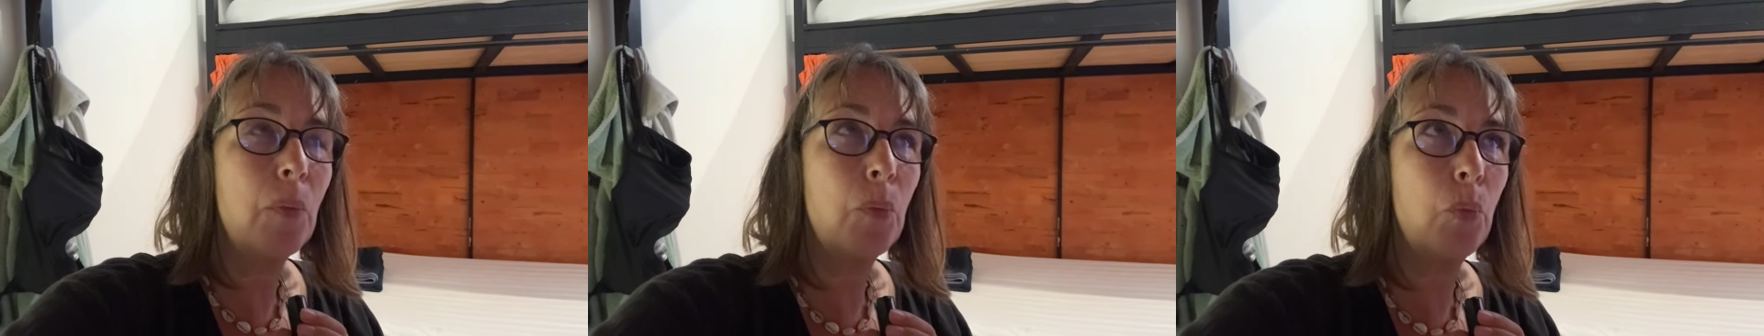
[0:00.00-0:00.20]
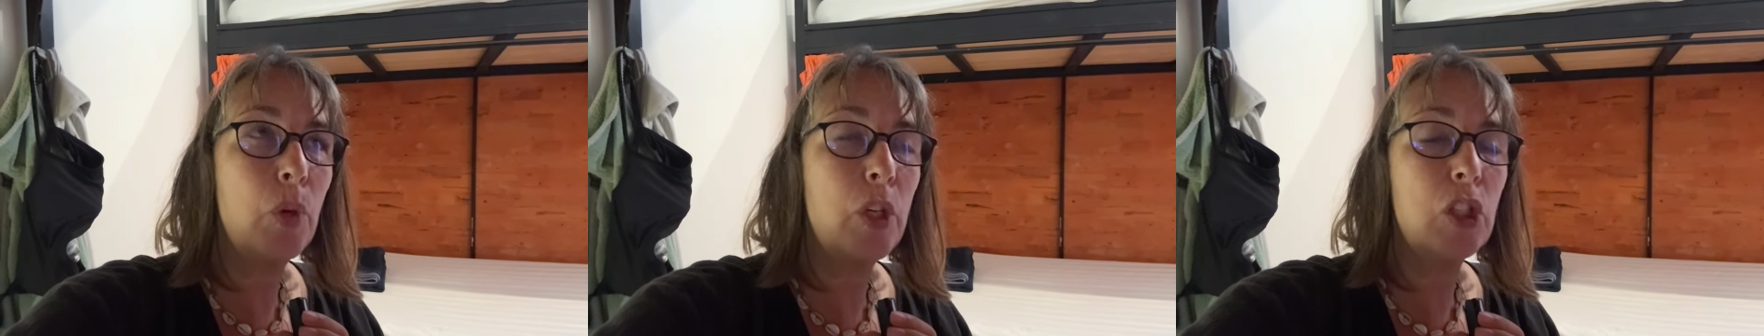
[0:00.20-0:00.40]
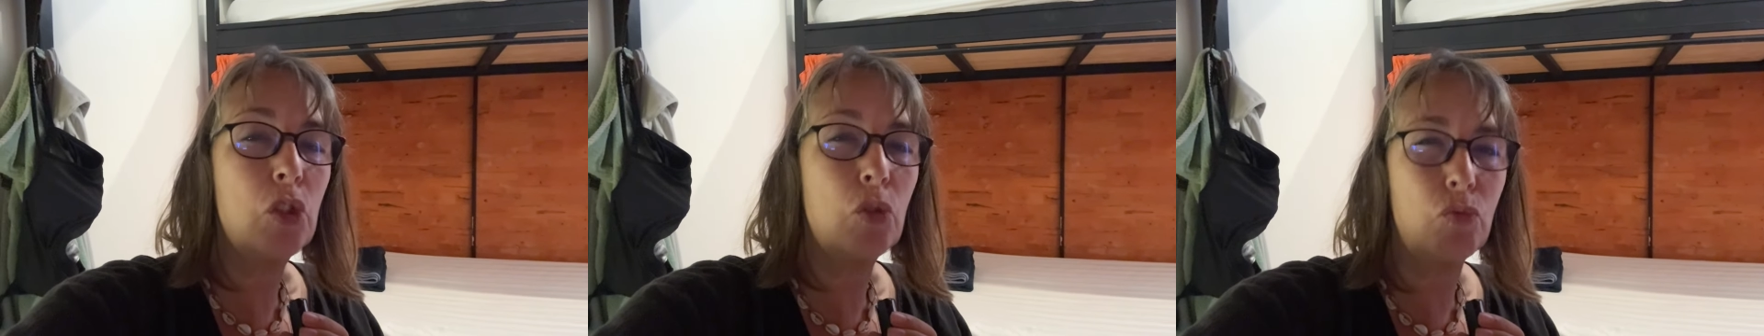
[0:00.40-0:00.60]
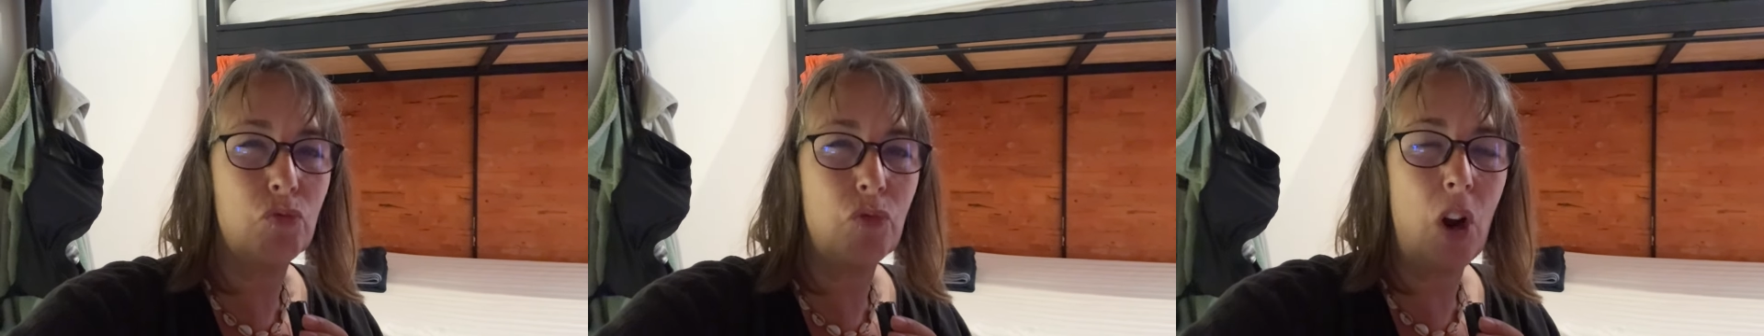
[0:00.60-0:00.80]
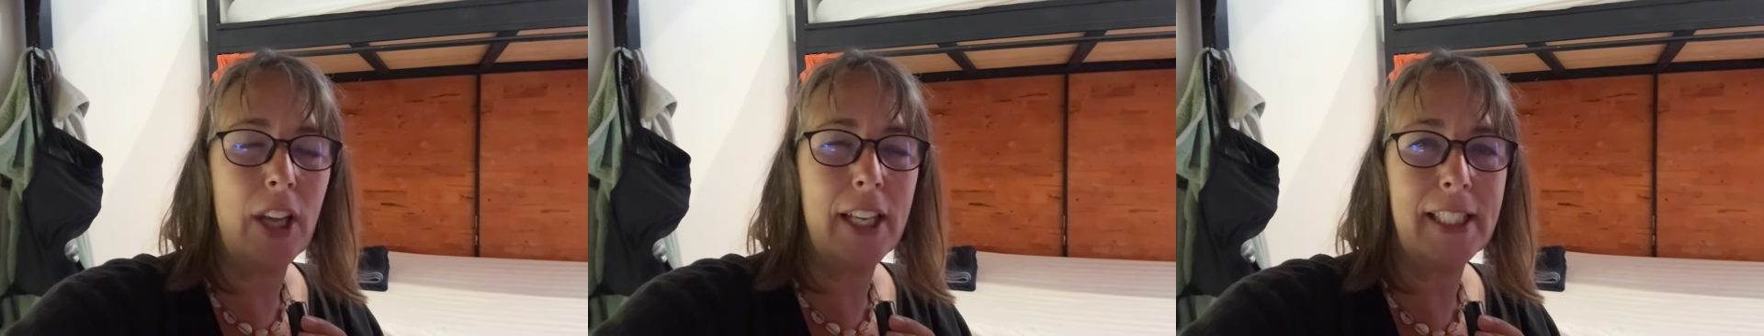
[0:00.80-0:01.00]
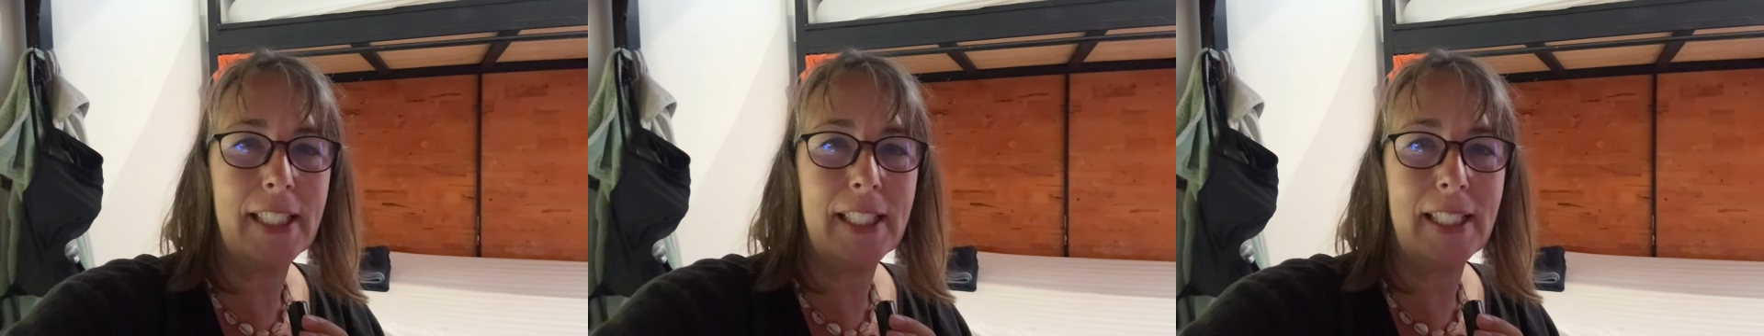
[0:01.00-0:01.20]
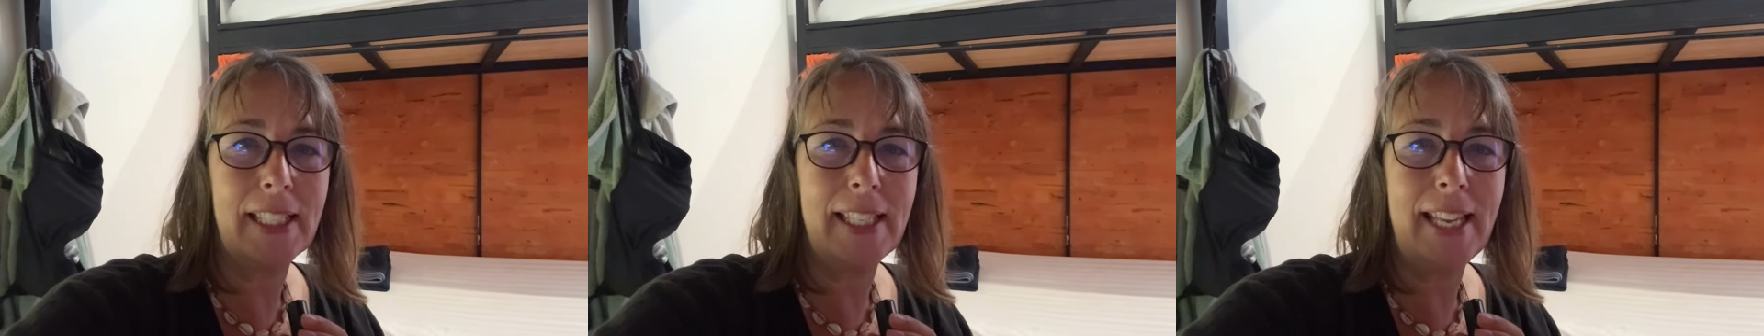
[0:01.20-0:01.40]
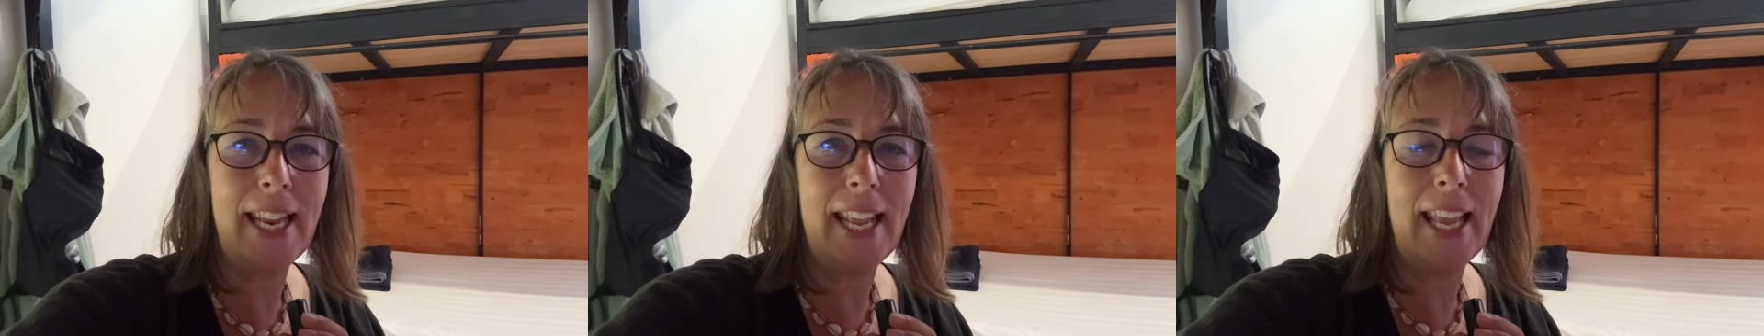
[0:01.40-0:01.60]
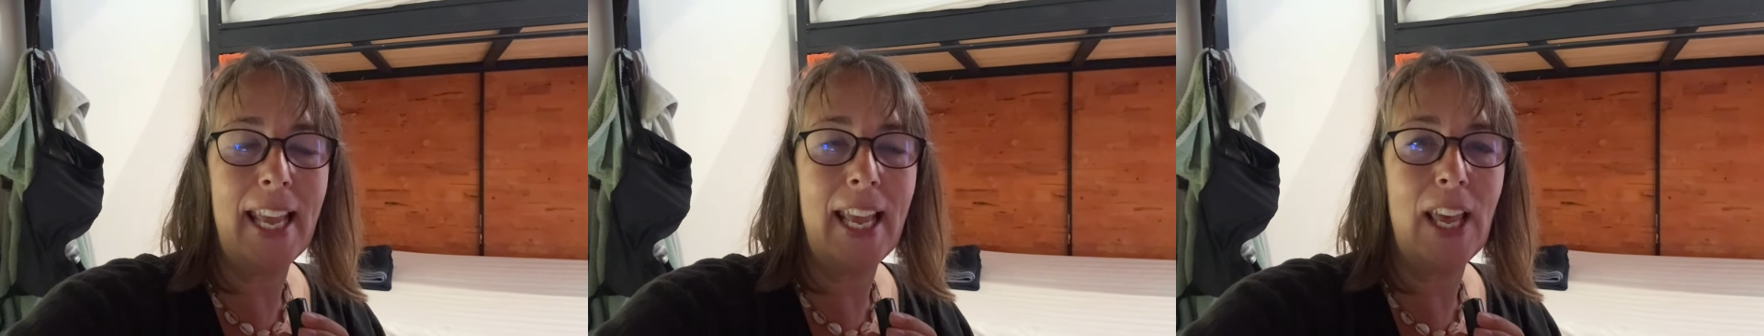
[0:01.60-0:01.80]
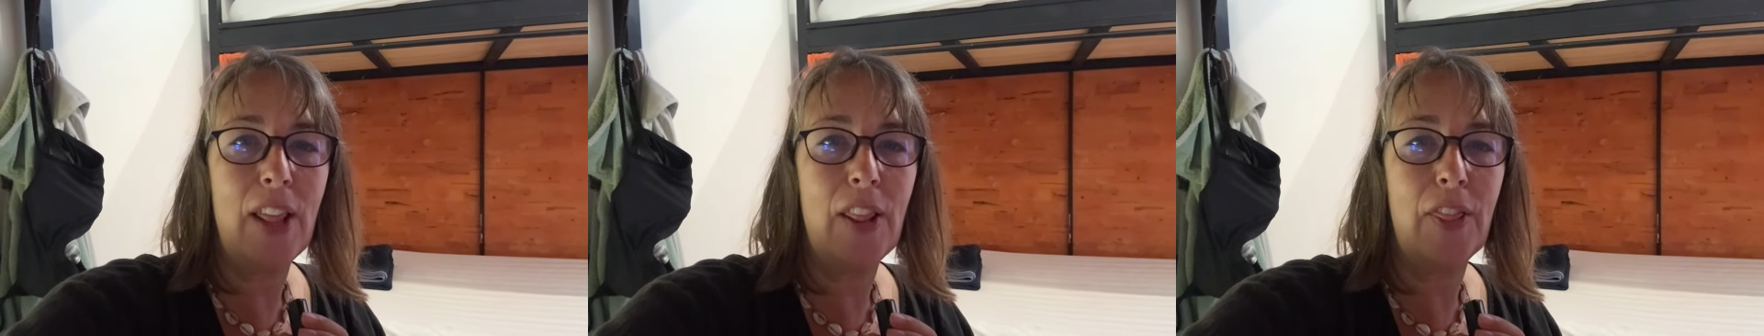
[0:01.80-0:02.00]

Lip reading: was right near